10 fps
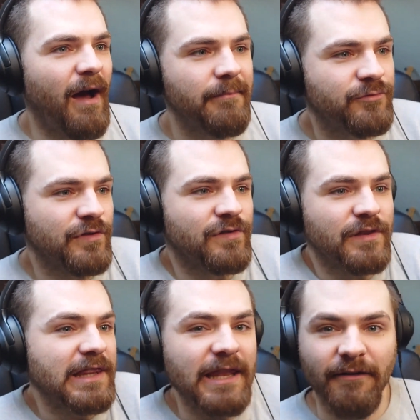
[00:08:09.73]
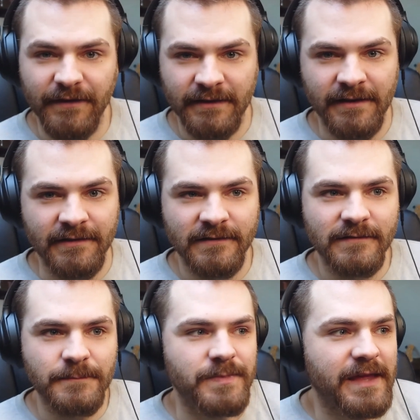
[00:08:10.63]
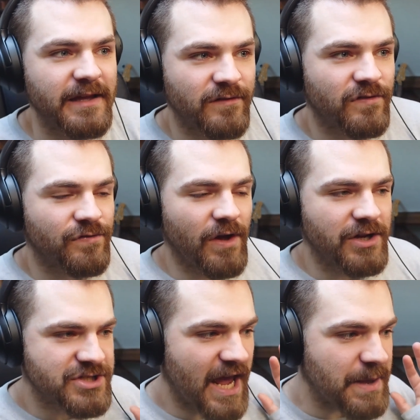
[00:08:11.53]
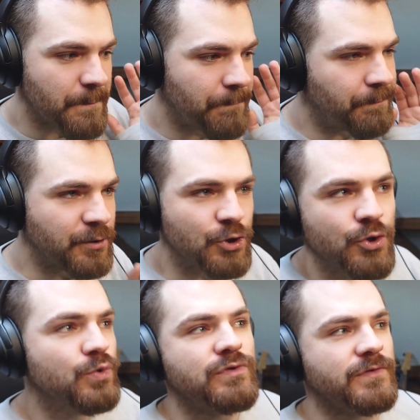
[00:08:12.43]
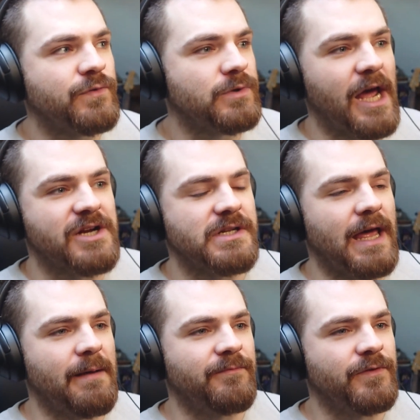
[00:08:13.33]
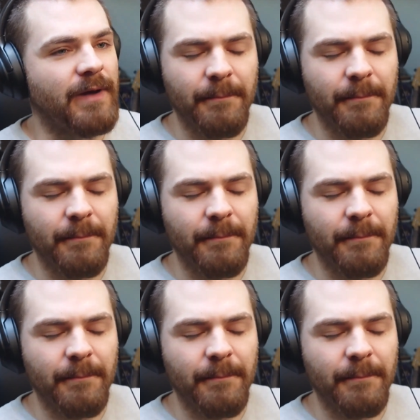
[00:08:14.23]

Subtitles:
I'm just loving this. It is such a beautiful national anthem.